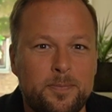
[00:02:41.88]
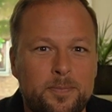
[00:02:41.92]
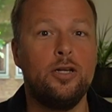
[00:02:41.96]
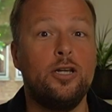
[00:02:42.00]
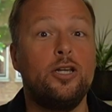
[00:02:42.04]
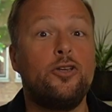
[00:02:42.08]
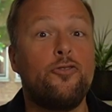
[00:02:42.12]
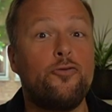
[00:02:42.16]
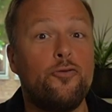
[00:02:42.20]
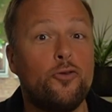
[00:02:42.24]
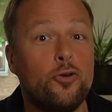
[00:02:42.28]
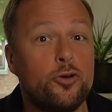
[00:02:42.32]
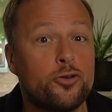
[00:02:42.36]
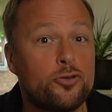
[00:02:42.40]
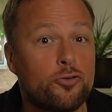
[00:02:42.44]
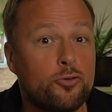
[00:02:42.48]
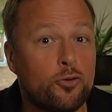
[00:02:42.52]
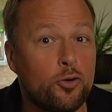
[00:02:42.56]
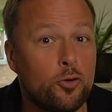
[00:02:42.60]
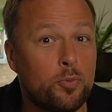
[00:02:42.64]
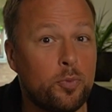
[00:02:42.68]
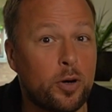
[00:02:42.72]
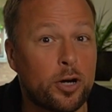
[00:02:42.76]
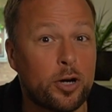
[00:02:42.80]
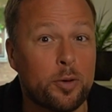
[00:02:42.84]
This first
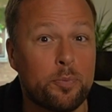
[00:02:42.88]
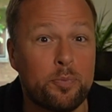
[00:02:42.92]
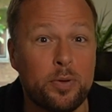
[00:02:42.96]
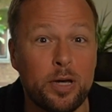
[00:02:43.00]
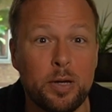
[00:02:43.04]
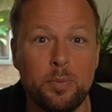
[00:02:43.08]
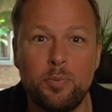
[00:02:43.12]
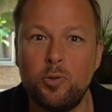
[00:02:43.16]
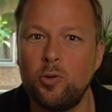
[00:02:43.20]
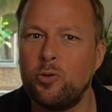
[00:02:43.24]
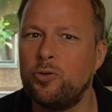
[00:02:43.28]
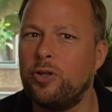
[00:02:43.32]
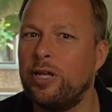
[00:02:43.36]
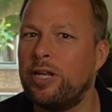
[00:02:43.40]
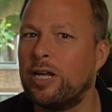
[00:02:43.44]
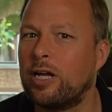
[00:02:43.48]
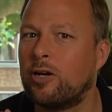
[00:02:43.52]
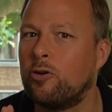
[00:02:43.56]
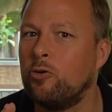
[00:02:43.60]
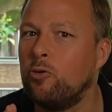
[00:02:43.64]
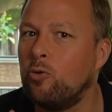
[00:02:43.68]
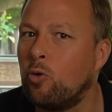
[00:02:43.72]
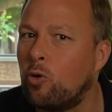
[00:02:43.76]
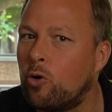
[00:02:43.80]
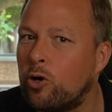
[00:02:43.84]
group are the people that
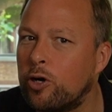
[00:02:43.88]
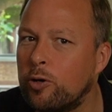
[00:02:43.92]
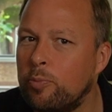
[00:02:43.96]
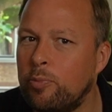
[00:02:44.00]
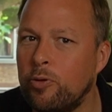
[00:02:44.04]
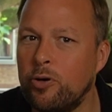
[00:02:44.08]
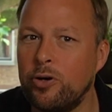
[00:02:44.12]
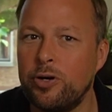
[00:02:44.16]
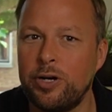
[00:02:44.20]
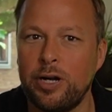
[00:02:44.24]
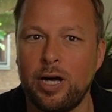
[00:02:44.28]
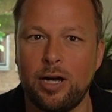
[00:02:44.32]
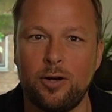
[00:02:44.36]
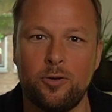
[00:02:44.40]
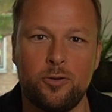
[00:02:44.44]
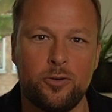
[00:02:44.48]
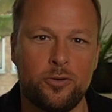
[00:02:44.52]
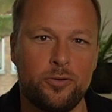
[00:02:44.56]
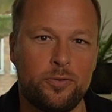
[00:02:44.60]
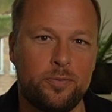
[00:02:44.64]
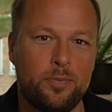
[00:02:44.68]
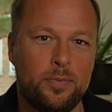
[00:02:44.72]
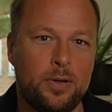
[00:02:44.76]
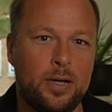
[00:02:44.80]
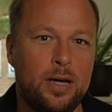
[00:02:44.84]
ignore the burnout.
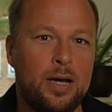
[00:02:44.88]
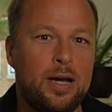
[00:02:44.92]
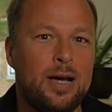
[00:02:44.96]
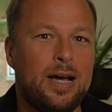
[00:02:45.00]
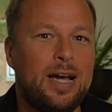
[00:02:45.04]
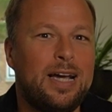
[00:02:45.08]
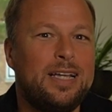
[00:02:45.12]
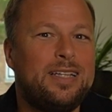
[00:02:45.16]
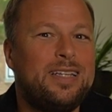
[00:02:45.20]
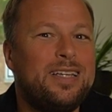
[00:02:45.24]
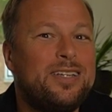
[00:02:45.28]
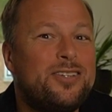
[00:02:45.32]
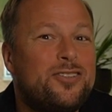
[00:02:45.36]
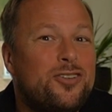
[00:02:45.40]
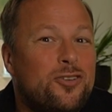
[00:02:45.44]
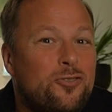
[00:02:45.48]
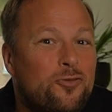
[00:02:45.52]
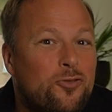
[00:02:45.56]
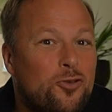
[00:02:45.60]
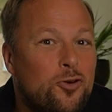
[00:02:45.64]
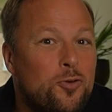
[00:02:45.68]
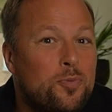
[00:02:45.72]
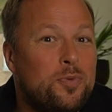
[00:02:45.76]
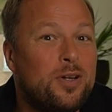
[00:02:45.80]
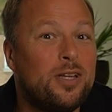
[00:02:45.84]
It is the
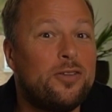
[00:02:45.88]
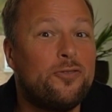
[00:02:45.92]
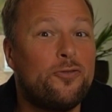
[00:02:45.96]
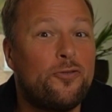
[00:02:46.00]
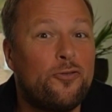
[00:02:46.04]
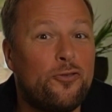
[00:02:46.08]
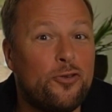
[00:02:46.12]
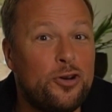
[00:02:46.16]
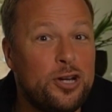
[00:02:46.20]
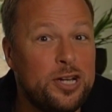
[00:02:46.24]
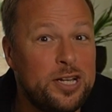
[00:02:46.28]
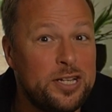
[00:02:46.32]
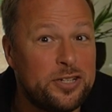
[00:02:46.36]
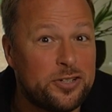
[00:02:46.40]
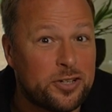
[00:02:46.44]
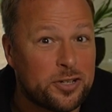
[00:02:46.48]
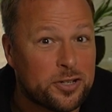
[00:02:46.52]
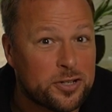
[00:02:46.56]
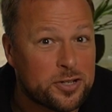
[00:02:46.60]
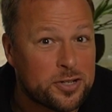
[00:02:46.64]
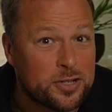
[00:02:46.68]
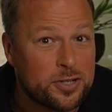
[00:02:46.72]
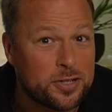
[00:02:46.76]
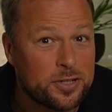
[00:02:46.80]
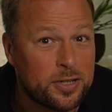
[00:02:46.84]
group that
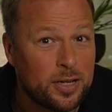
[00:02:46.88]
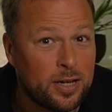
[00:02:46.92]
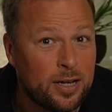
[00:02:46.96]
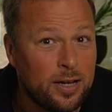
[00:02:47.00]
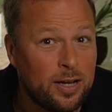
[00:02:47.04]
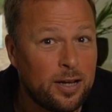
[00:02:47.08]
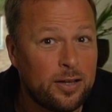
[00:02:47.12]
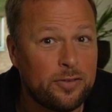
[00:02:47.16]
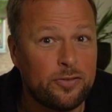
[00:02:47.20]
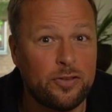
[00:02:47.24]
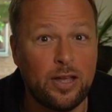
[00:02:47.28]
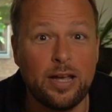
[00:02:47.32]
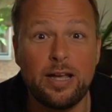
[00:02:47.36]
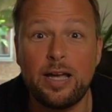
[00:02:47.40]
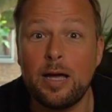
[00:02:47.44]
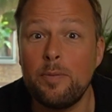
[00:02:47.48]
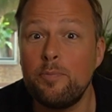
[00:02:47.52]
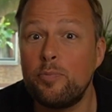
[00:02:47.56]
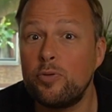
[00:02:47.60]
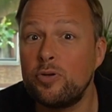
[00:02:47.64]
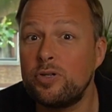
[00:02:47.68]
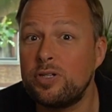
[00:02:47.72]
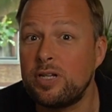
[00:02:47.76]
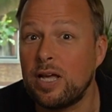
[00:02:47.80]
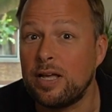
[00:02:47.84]
freezes. They can
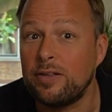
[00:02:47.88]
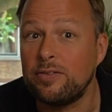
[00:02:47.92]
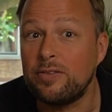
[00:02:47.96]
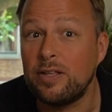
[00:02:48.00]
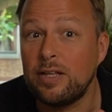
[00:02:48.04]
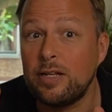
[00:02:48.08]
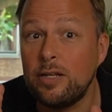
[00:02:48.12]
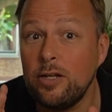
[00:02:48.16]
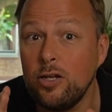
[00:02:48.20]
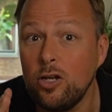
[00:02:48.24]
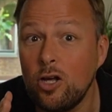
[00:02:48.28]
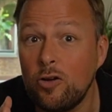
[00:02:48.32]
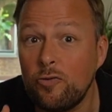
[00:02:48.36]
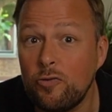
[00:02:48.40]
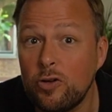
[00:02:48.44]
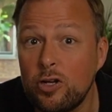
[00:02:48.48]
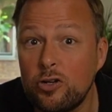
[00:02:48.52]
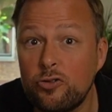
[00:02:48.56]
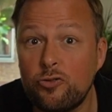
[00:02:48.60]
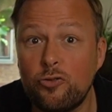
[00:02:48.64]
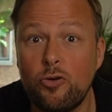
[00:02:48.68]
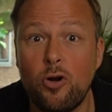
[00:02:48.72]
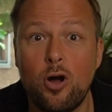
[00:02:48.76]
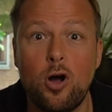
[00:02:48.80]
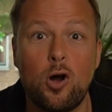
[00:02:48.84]
pretend that nothing
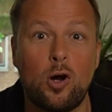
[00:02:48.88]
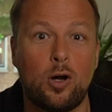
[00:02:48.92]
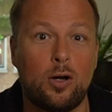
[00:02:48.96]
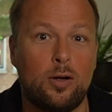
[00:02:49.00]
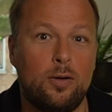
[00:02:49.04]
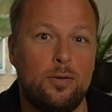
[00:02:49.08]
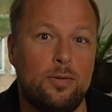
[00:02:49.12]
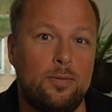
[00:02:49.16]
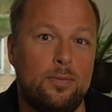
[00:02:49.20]
is wrong.